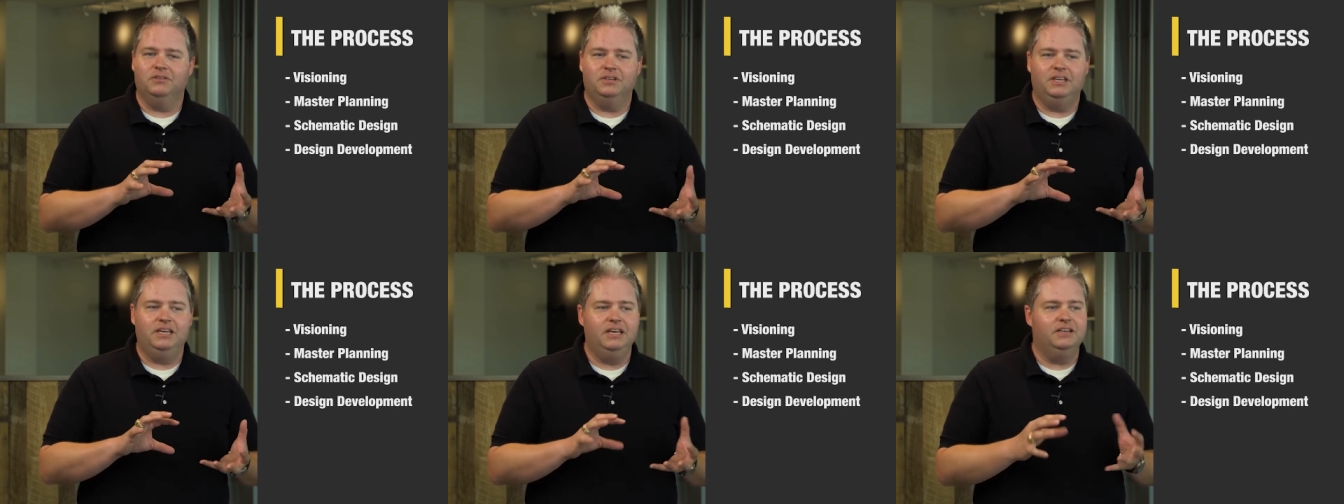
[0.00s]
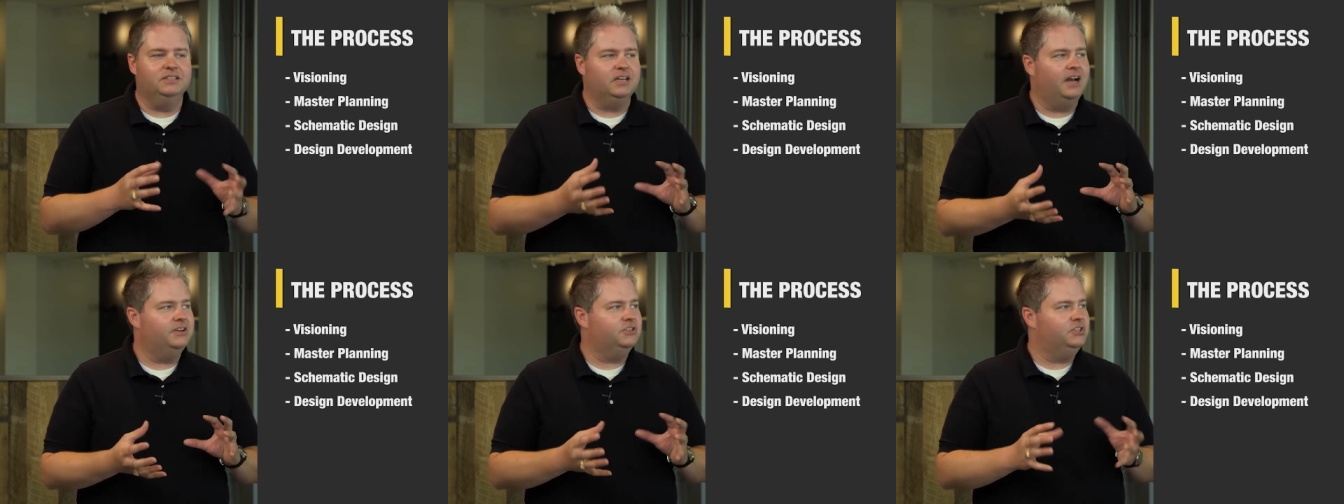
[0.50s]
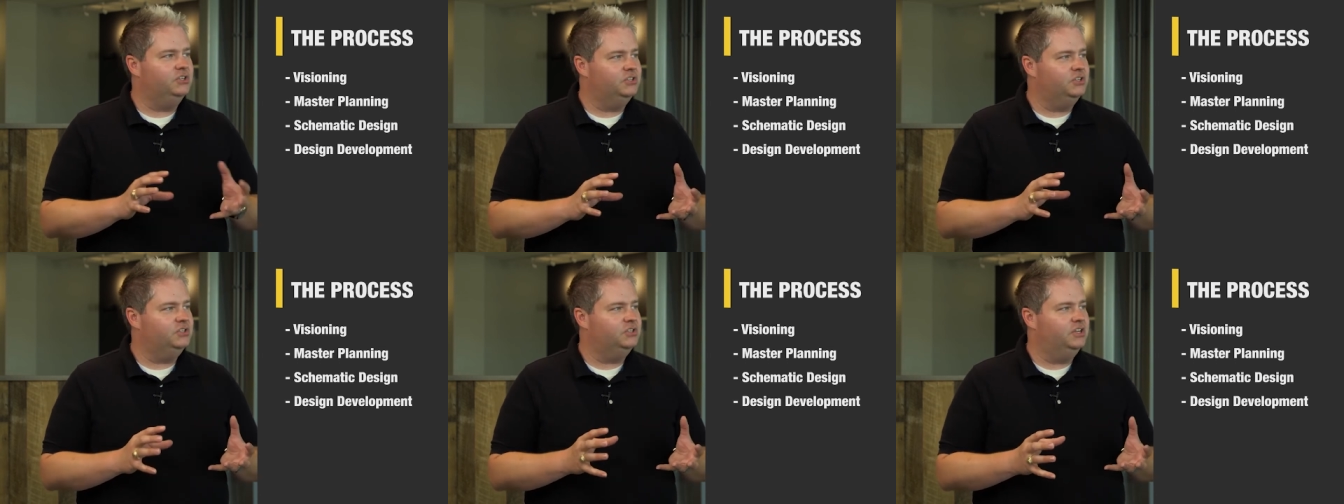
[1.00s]
key design
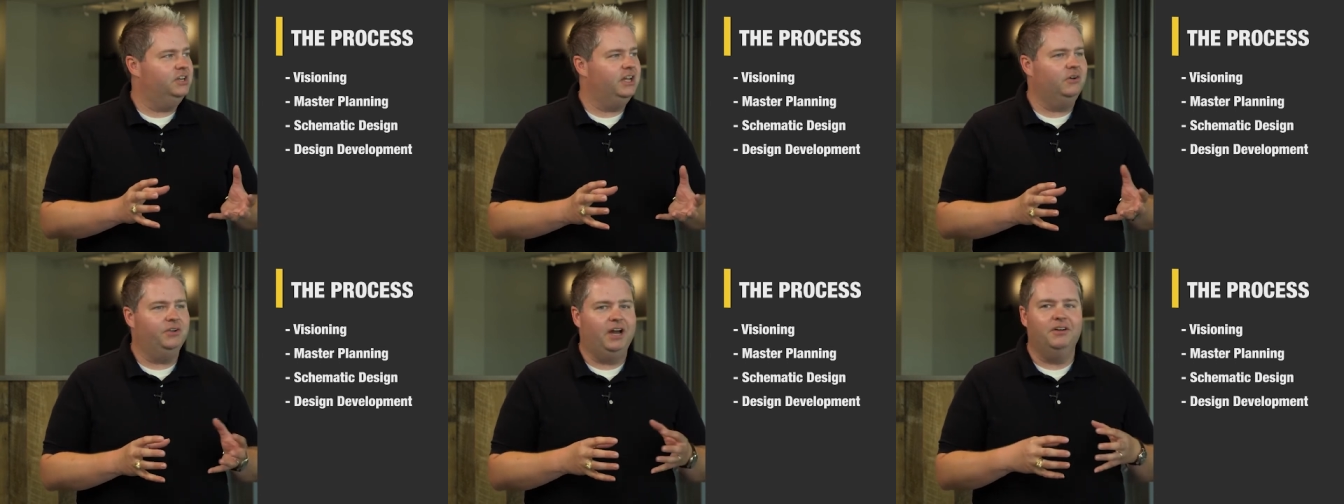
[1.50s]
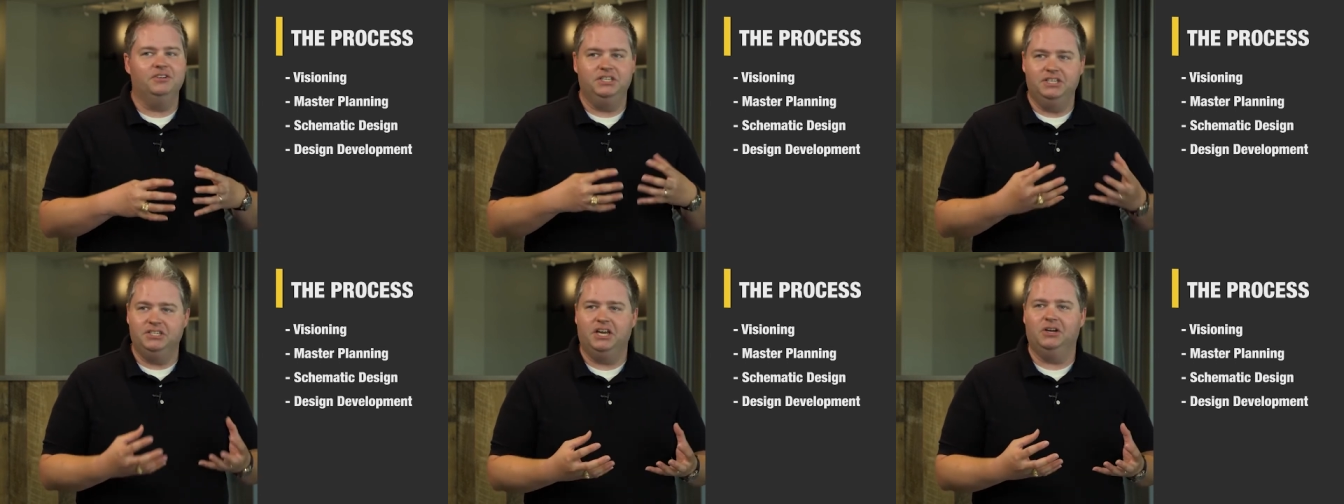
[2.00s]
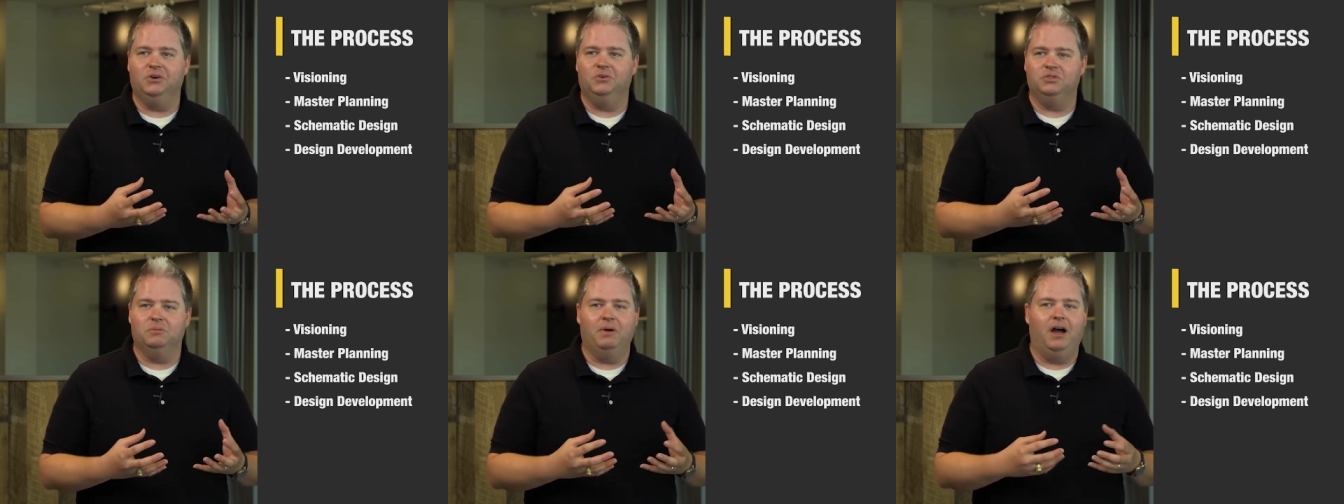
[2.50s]
decisions to nail down
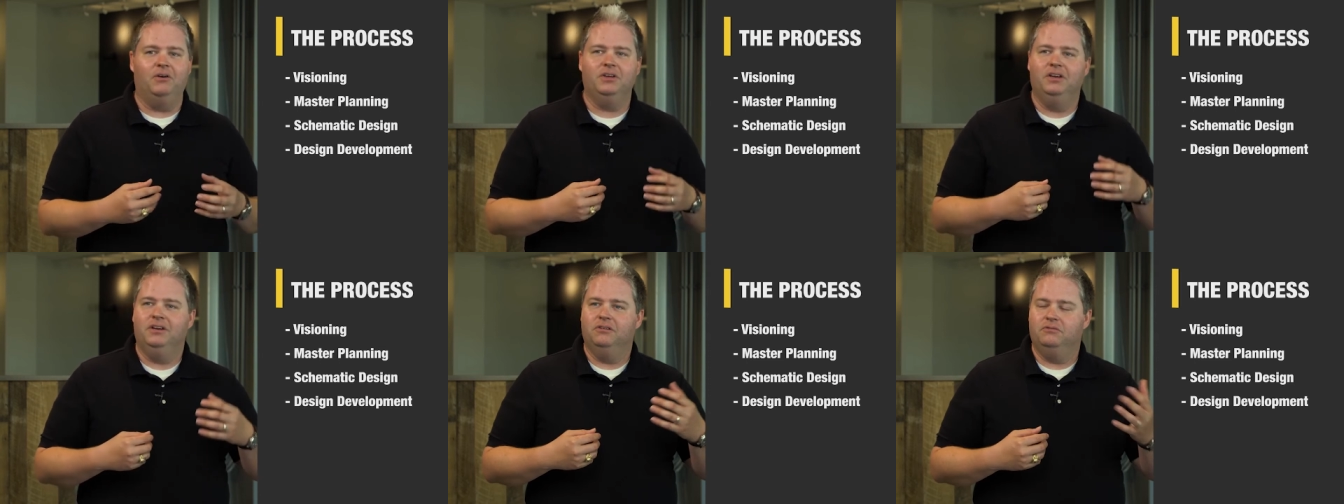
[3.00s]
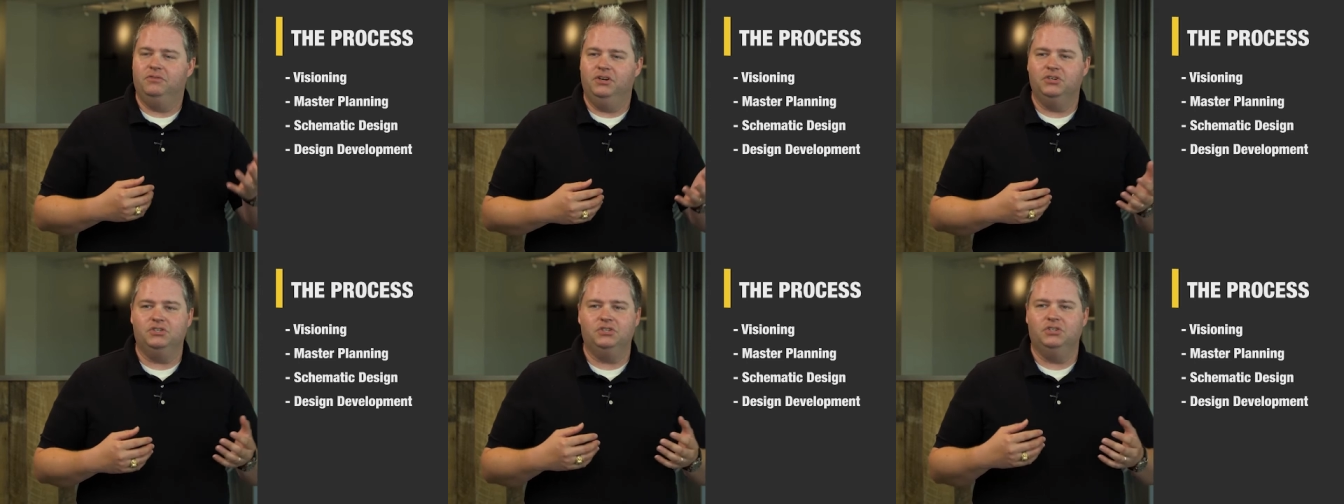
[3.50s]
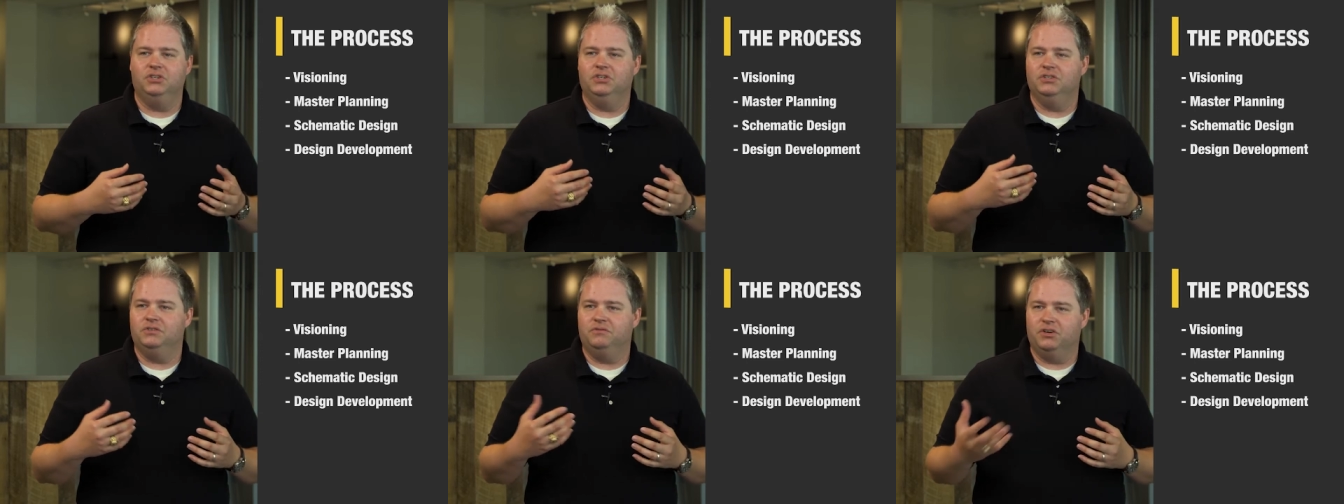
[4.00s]
details about
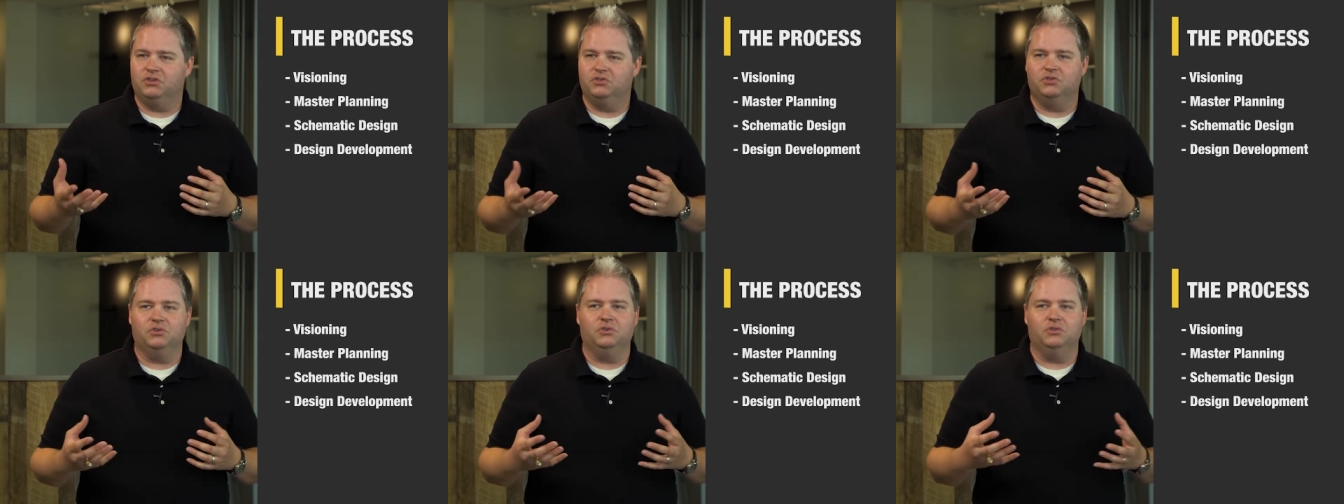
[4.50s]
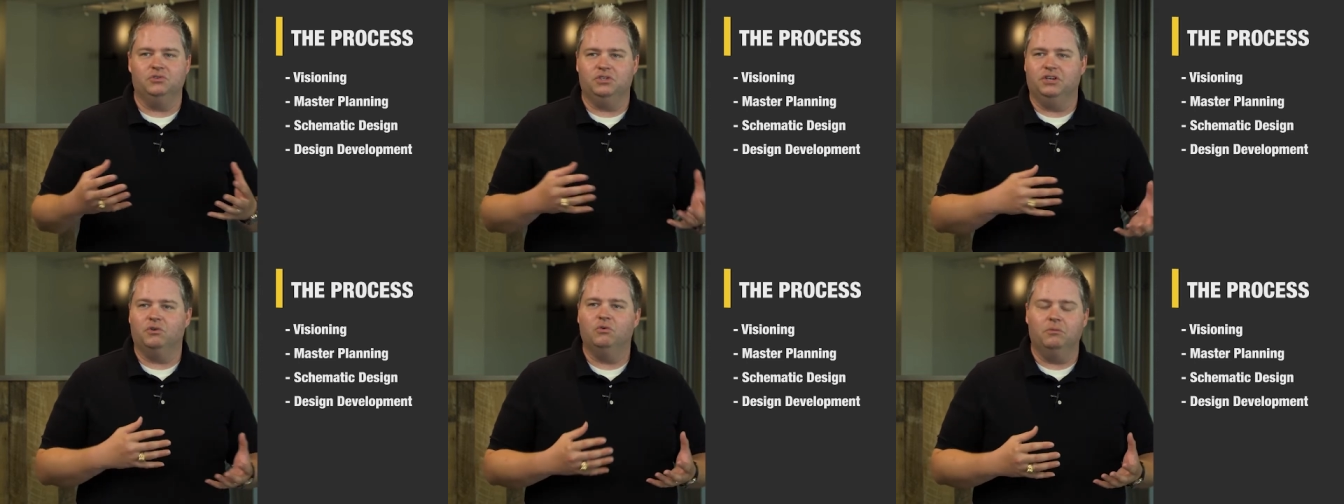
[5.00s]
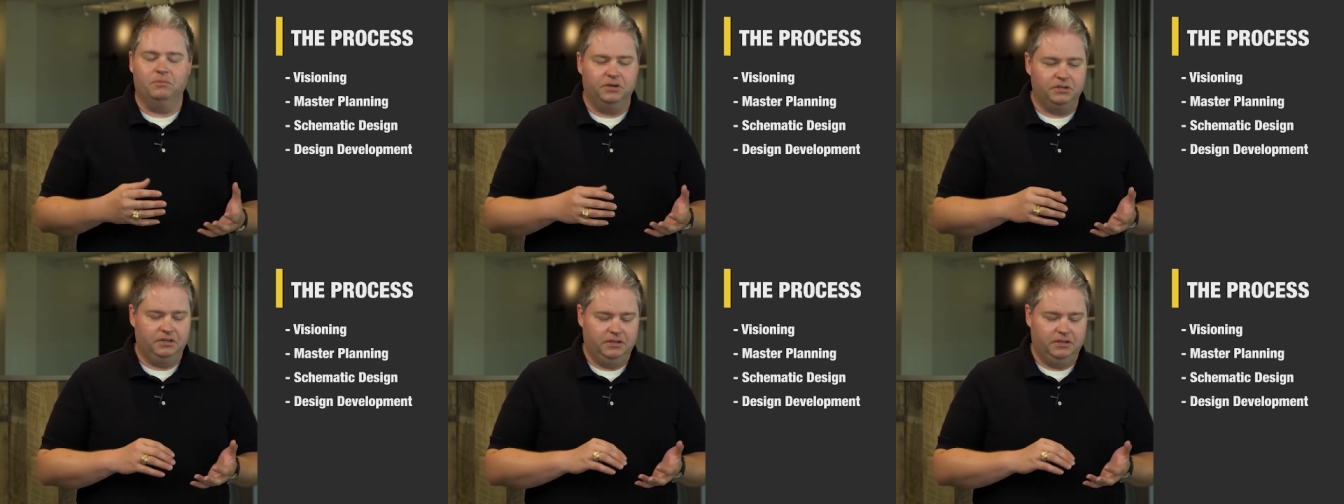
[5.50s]
finishes, fixtures, and equipment.